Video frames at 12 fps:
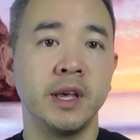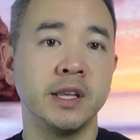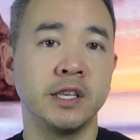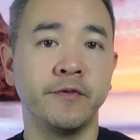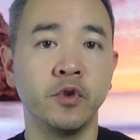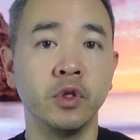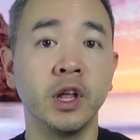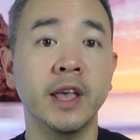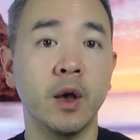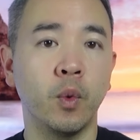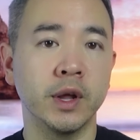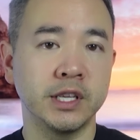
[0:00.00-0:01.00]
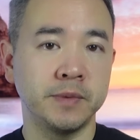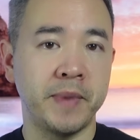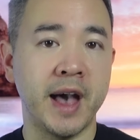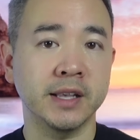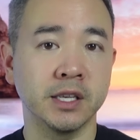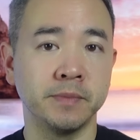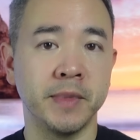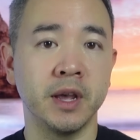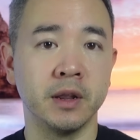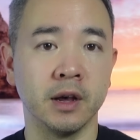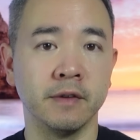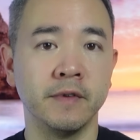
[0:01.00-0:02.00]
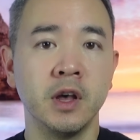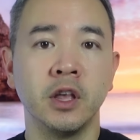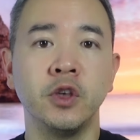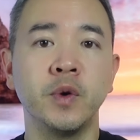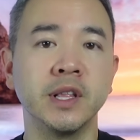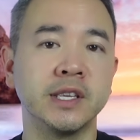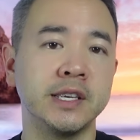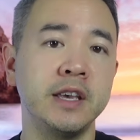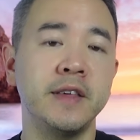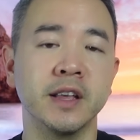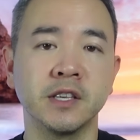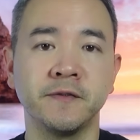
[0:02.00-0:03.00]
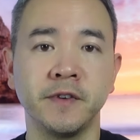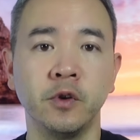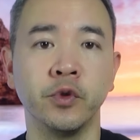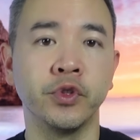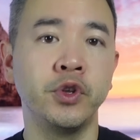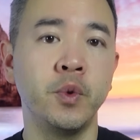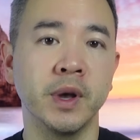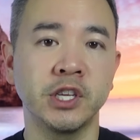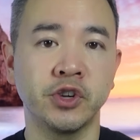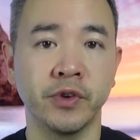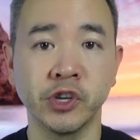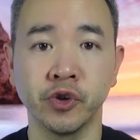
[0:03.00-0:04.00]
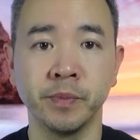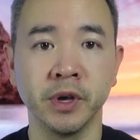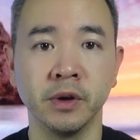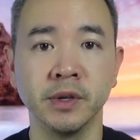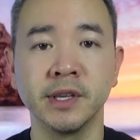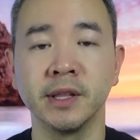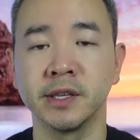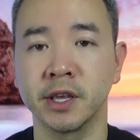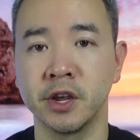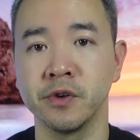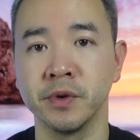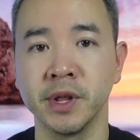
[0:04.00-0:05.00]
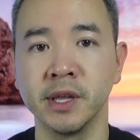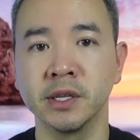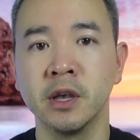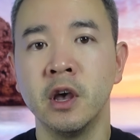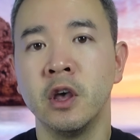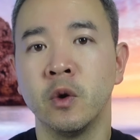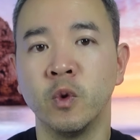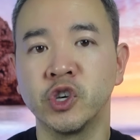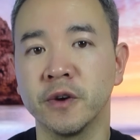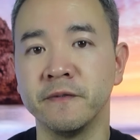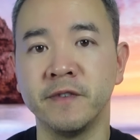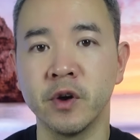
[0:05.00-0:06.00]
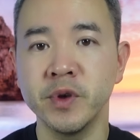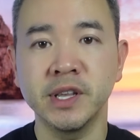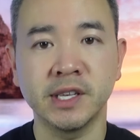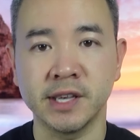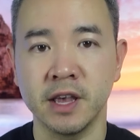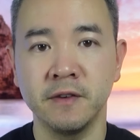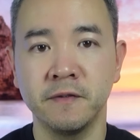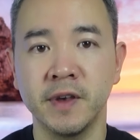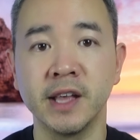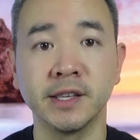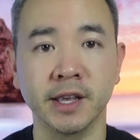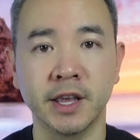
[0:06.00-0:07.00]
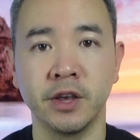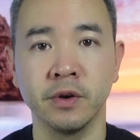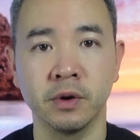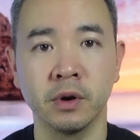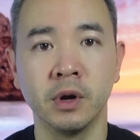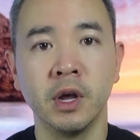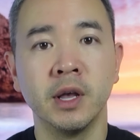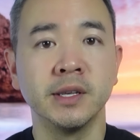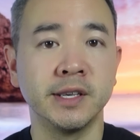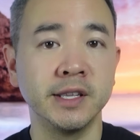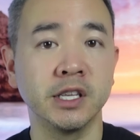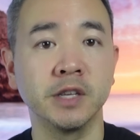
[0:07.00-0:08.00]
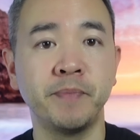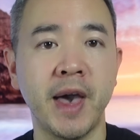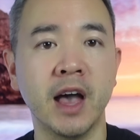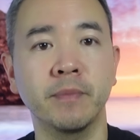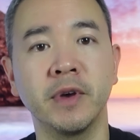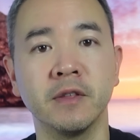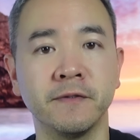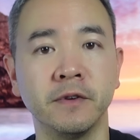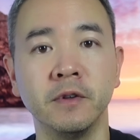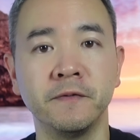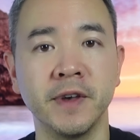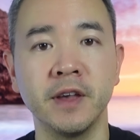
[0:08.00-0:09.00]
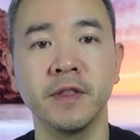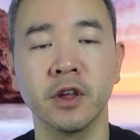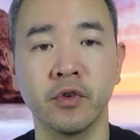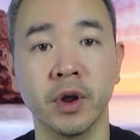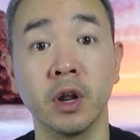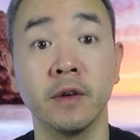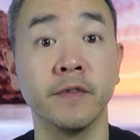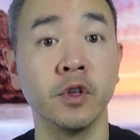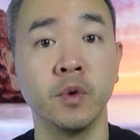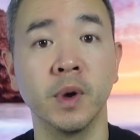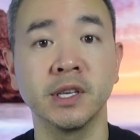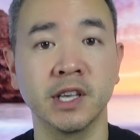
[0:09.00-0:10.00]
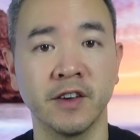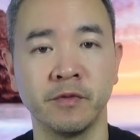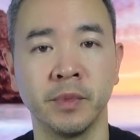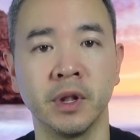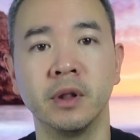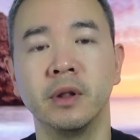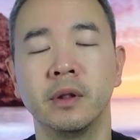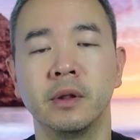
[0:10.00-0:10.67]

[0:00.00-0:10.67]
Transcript: is if you look at what SPAX is made of, you can see that it's filled with US Treasury bills and securities, which are very safe and secure since it's backed by the full faith and credit of the US government.